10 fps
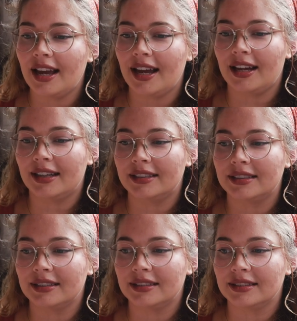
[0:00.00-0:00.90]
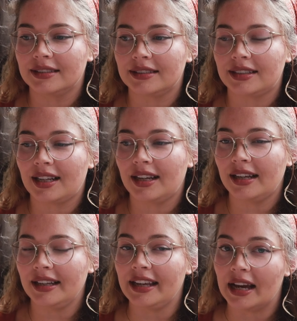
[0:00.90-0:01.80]
And
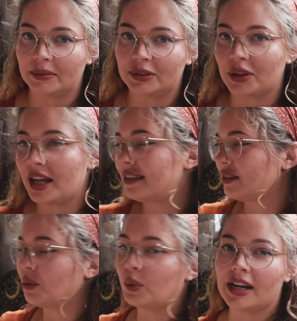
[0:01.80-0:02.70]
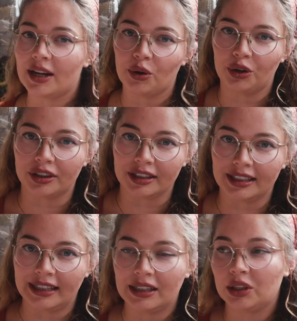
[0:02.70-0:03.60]
yeah, so that's the one I
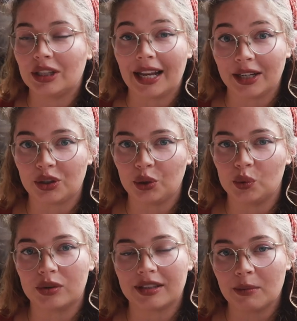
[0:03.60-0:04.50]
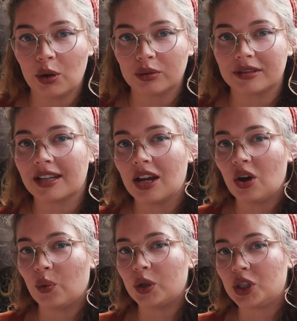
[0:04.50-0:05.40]
currently like to use the most,
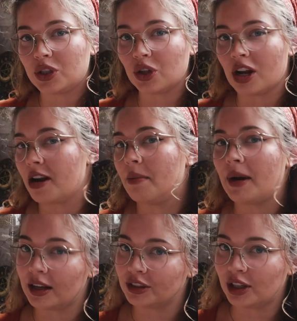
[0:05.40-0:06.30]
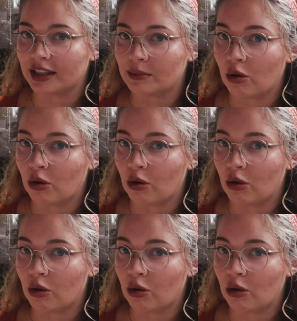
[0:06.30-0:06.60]
which is on my altar at the